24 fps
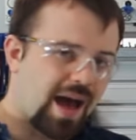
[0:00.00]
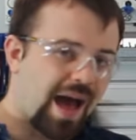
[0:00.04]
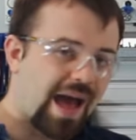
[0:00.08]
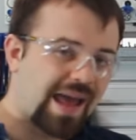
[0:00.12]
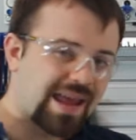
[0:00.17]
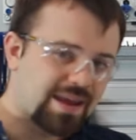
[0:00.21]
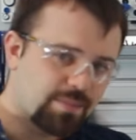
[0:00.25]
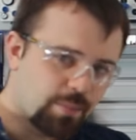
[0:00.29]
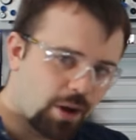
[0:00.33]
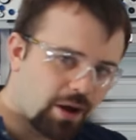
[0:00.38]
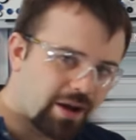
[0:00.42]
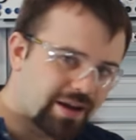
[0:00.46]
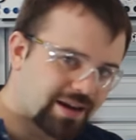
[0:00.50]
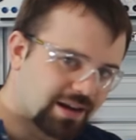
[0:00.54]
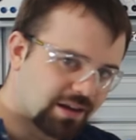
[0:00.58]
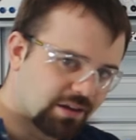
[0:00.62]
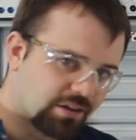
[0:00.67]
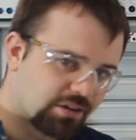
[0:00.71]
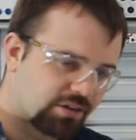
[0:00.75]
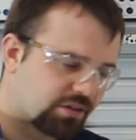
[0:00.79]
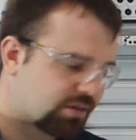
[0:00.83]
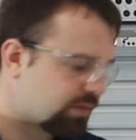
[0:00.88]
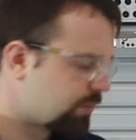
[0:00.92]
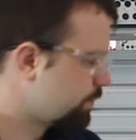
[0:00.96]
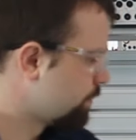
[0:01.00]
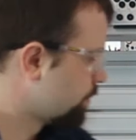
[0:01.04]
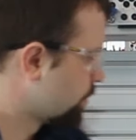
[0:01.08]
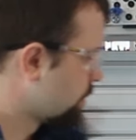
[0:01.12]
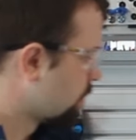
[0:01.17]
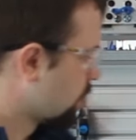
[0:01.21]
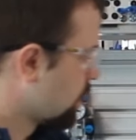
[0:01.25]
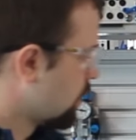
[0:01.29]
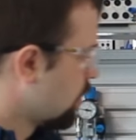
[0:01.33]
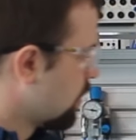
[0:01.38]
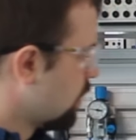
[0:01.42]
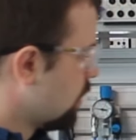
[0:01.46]
A-.
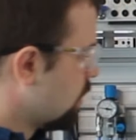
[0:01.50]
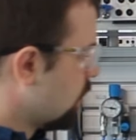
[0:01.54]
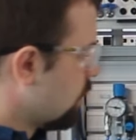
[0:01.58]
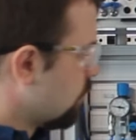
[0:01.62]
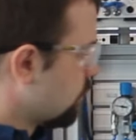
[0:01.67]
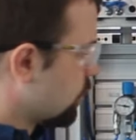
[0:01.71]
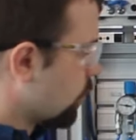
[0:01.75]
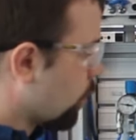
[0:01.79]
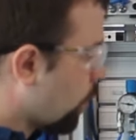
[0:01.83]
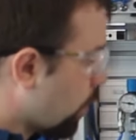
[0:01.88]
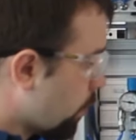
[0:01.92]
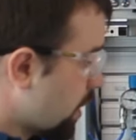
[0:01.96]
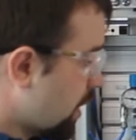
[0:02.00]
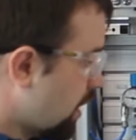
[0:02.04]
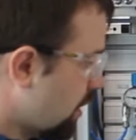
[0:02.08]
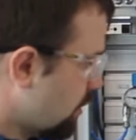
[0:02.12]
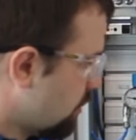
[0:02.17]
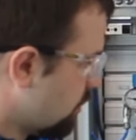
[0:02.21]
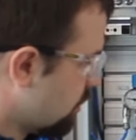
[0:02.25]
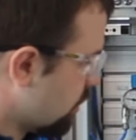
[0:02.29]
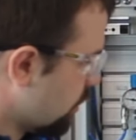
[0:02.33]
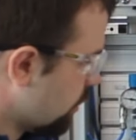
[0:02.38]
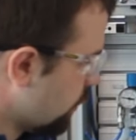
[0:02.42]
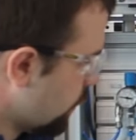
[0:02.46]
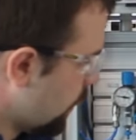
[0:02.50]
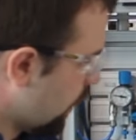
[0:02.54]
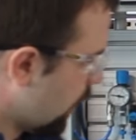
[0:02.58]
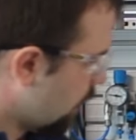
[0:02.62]
So what we need to do